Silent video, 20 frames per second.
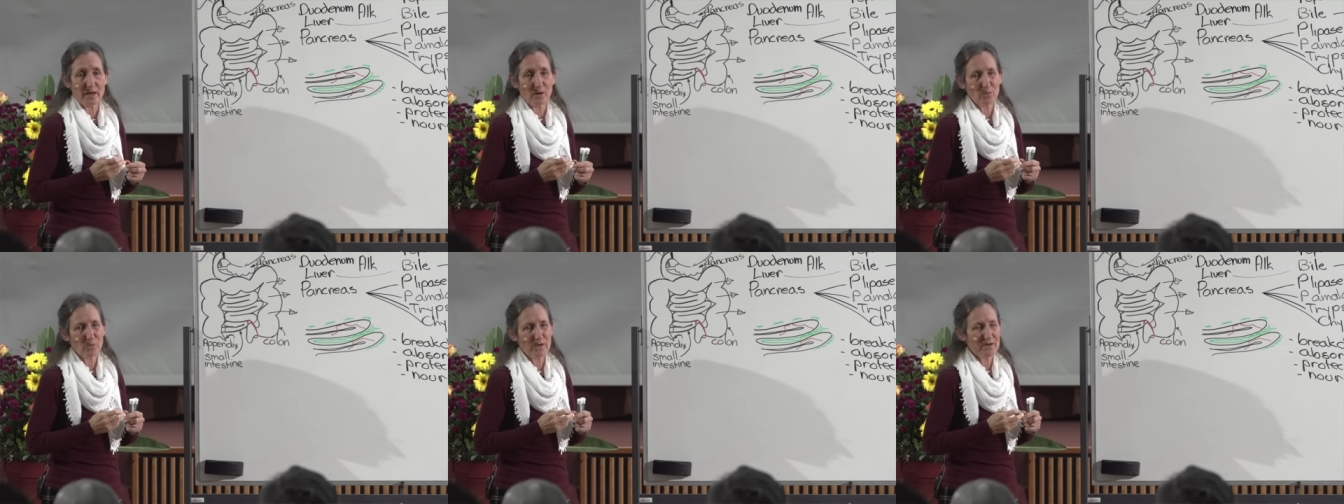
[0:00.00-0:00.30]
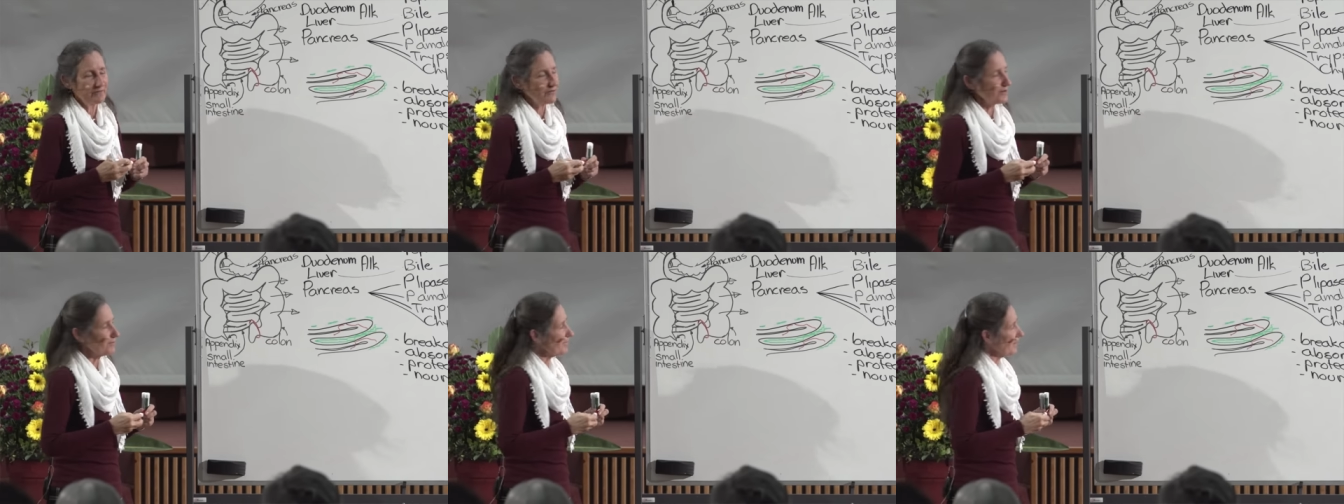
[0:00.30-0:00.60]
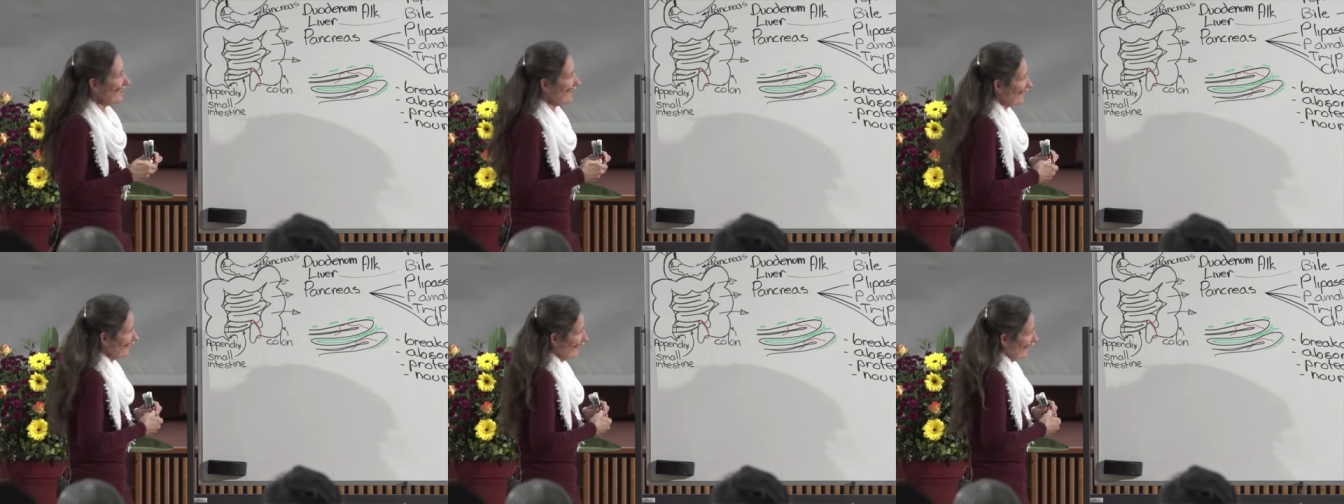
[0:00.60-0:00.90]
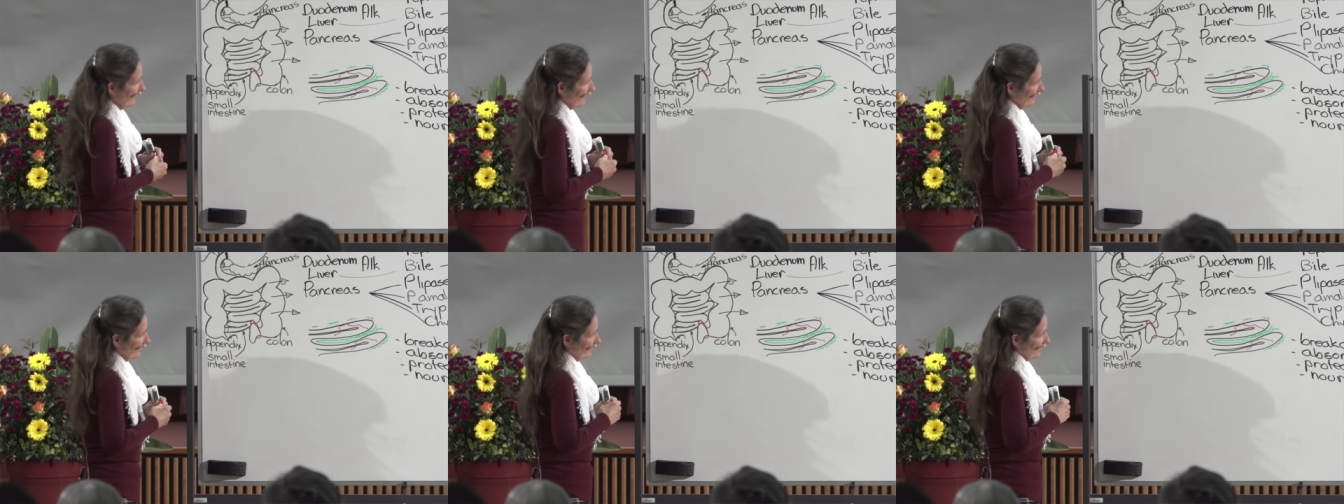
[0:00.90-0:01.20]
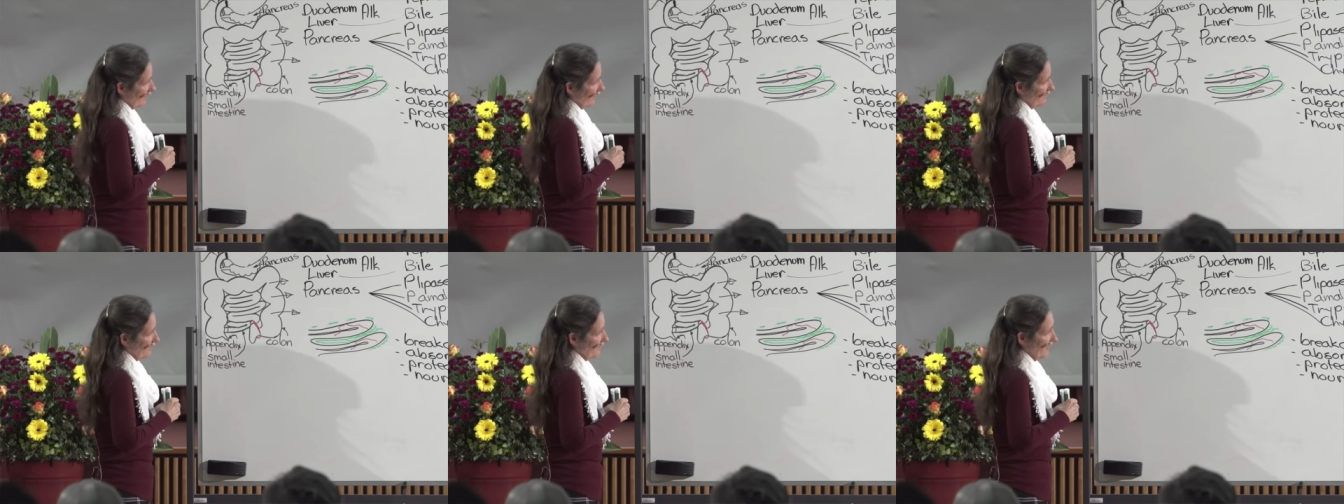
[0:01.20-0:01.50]
And we're very glad of
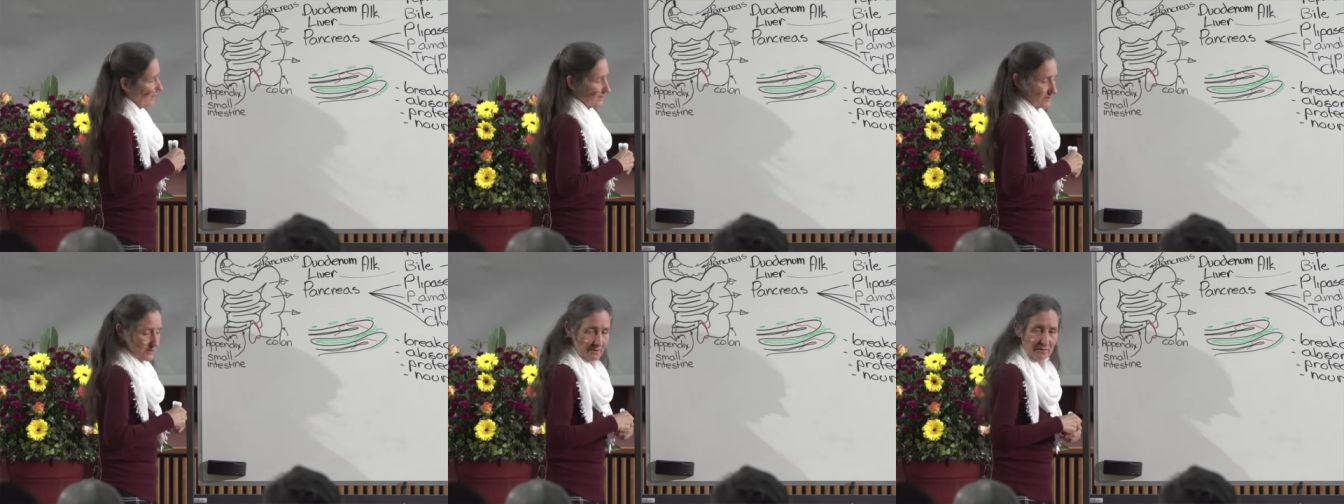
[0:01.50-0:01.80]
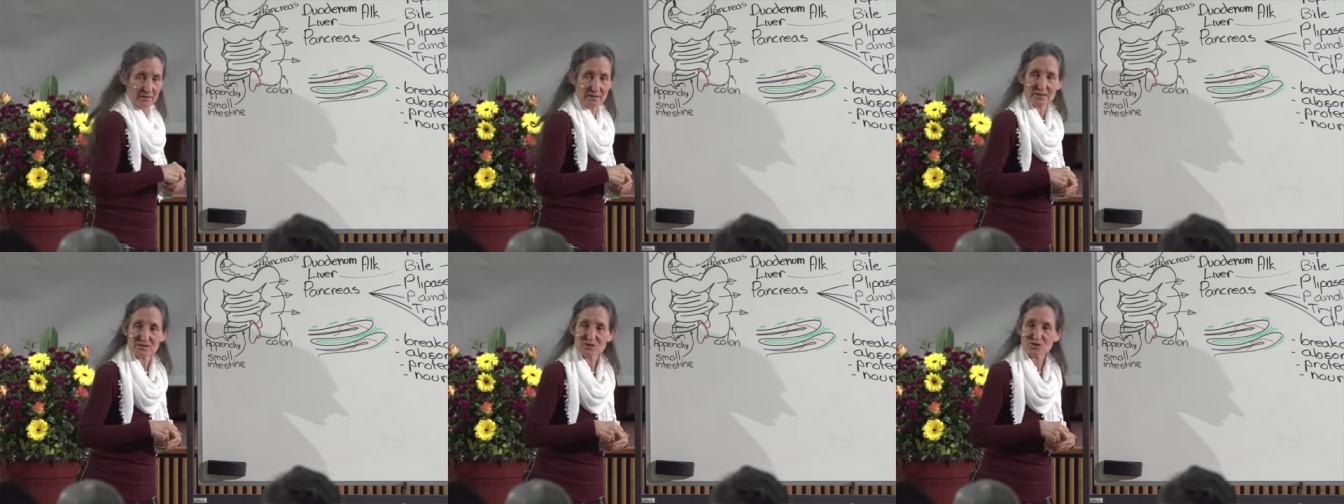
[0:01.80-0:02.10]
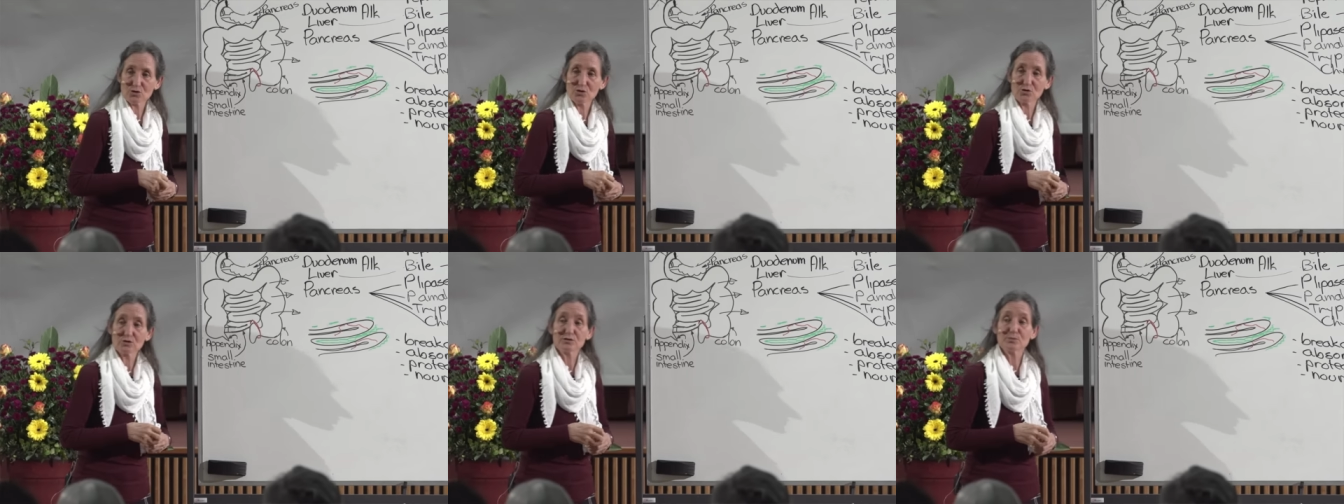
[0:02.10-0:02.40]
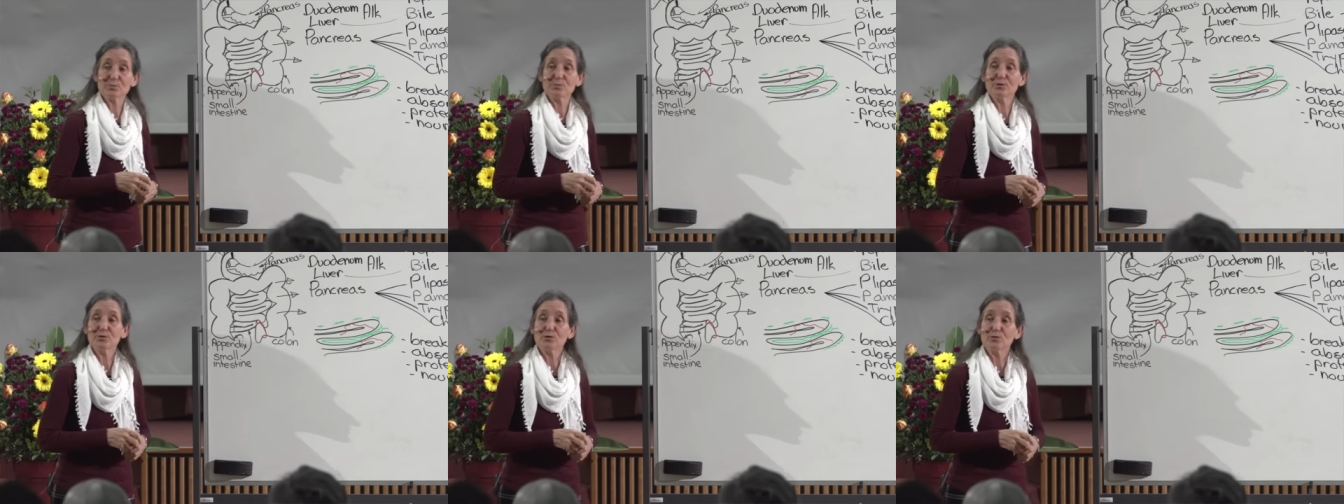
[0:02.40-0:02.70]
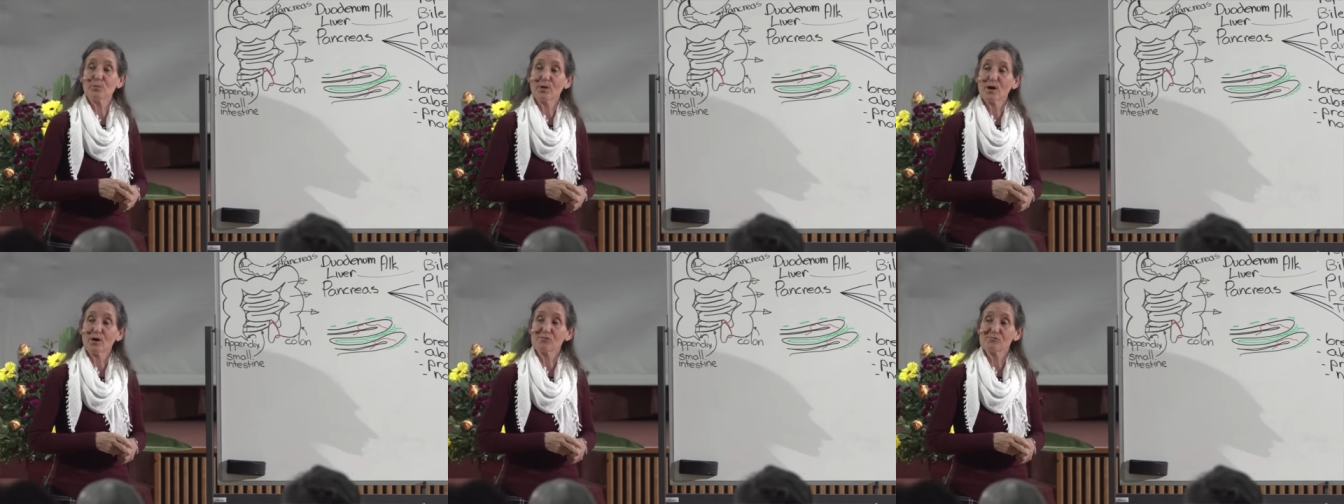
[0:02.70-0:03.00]
that muscle. It's called
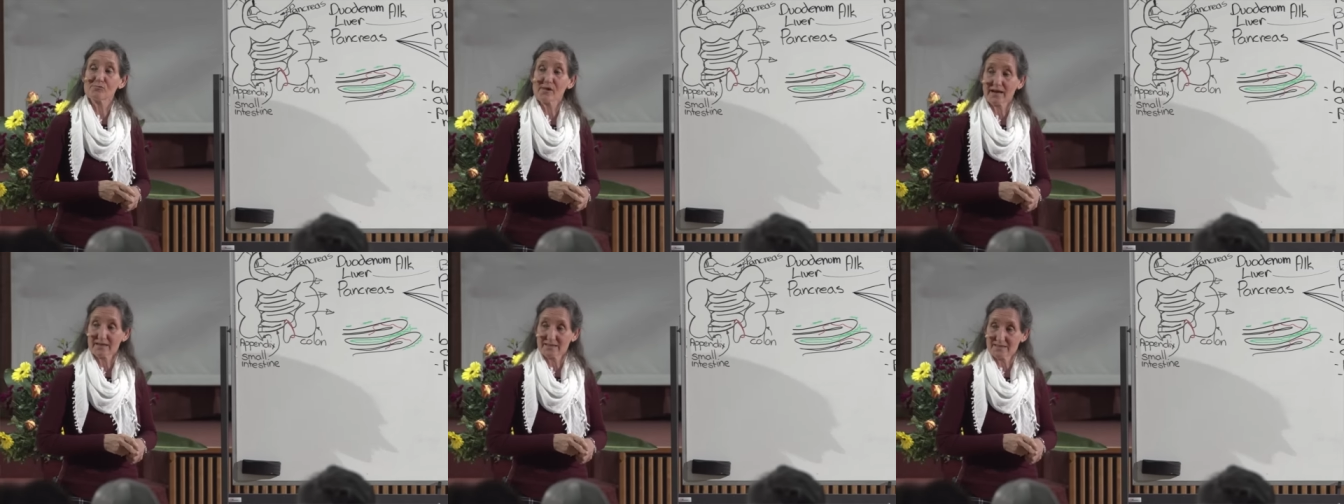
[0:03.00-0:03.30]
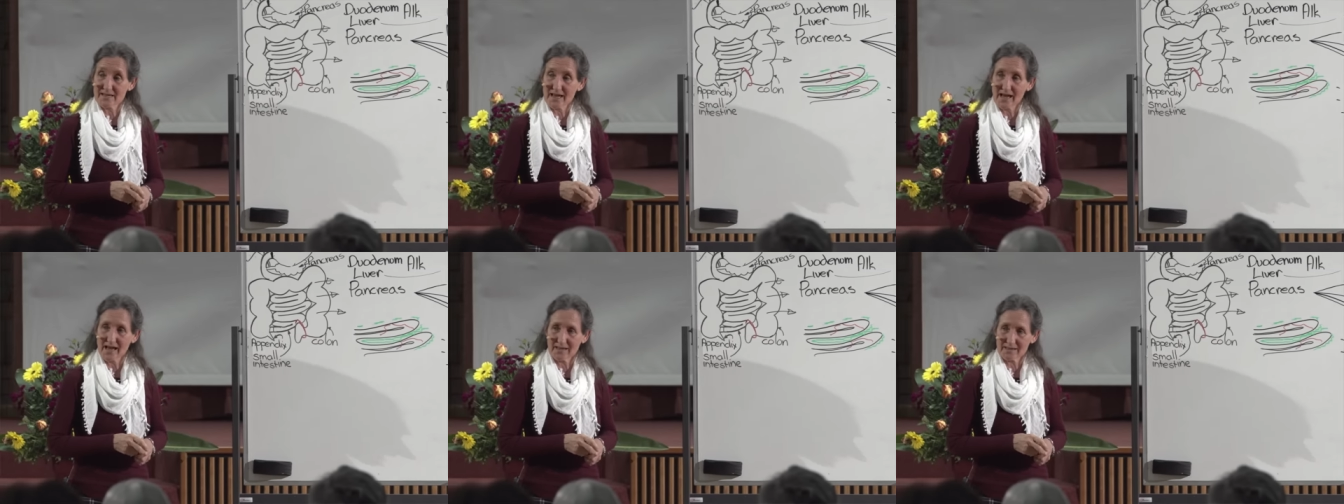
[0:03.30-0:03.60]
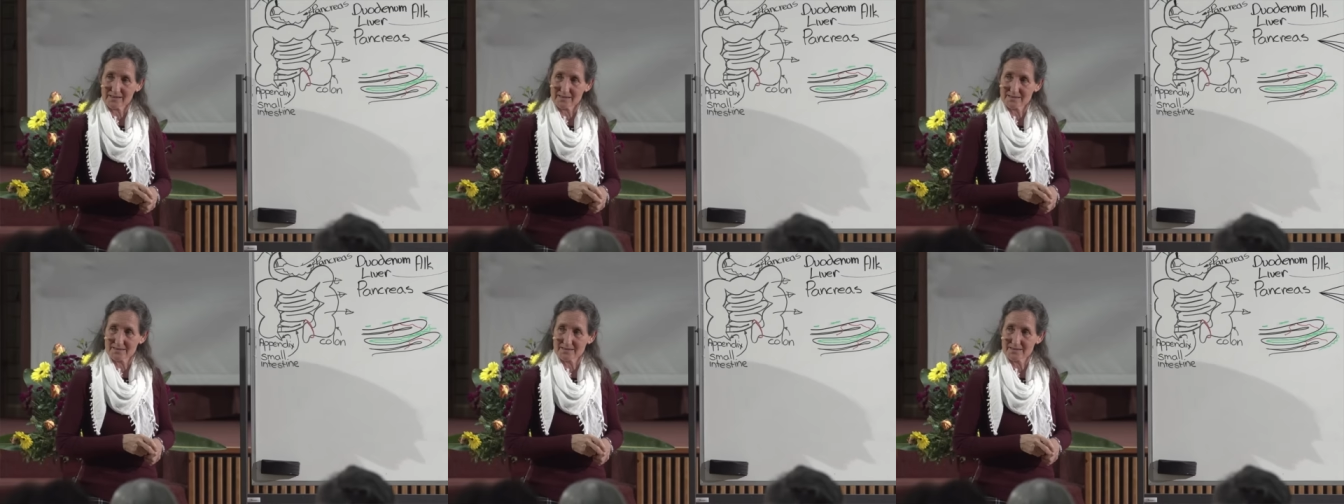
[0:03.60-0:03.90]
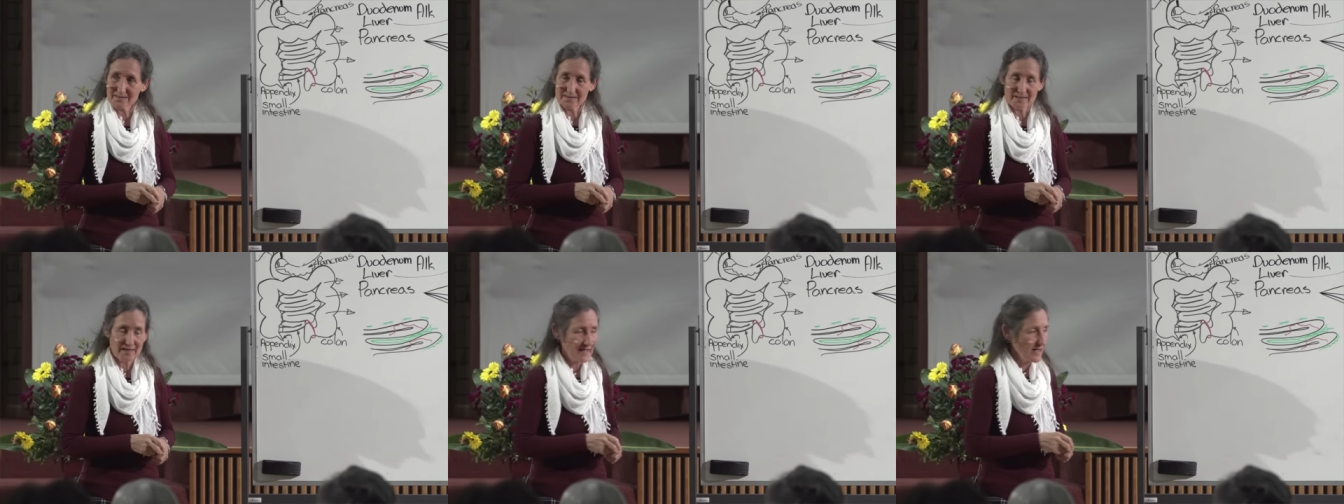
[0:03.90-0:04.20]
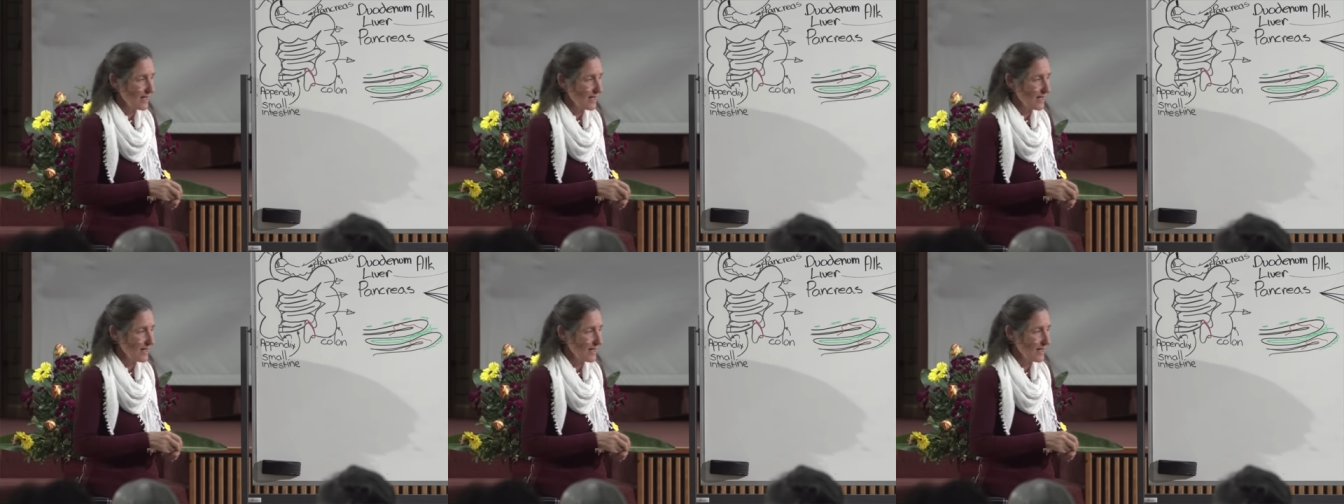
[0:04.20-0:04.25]
puborectalis.